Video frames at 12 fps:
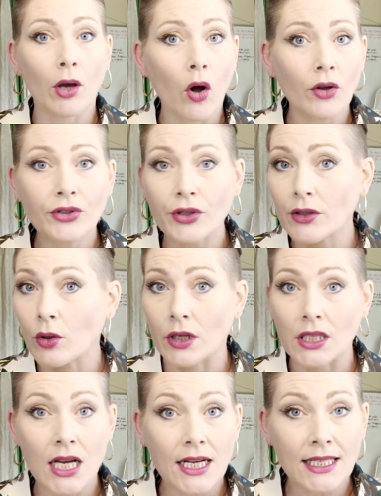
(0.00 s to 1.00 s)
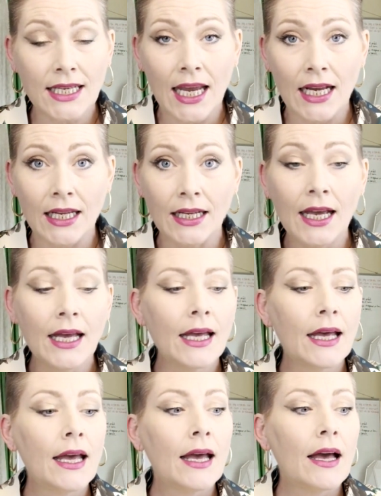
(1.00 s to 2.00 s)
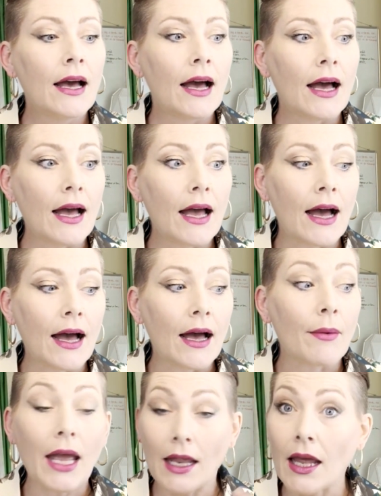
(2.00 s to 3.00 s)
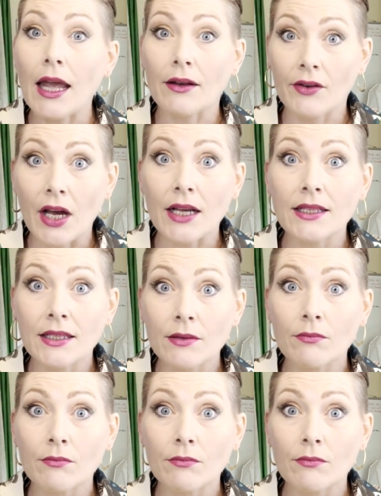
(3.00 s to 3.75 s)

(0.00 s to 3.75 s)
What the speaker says: altered or intoxicated. It does